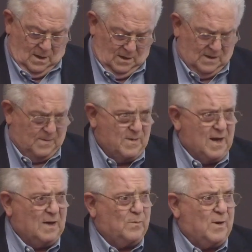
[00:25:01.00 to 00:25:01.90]
A
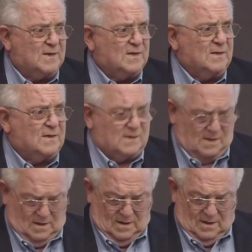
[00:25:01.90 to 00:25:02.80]
diplomatic presence
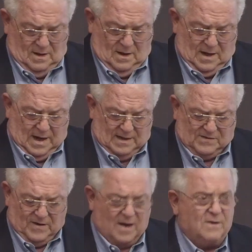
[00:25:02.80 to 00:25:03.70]
adds
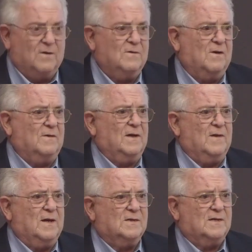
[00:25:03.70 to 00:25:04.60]
value only,
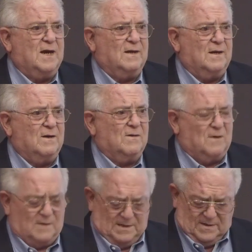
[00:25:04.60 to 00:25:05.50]
the extent,
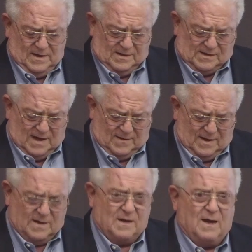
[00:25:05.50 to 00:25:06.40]
only to the extent that
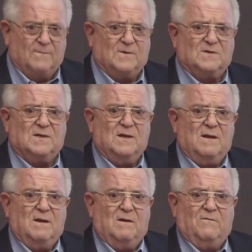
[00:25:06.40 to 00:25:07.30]
it enables
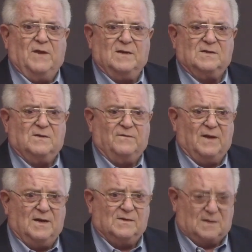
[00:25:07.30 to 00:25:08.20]
face to
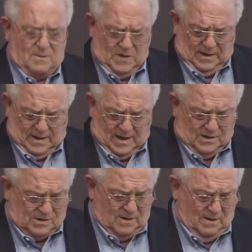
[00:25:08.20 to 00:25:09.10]
face
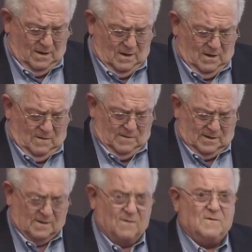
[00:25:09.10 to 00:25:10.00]
communication with
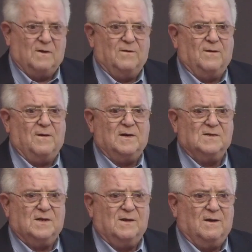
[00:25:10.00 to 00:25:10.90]
the local
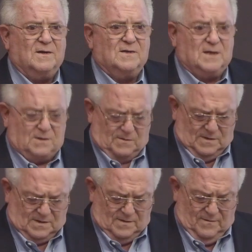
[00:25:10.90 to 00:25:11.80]
authorities and their
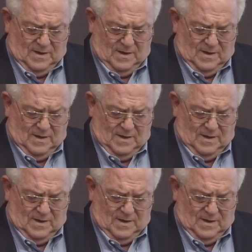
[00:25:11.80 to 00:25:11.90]
constituents.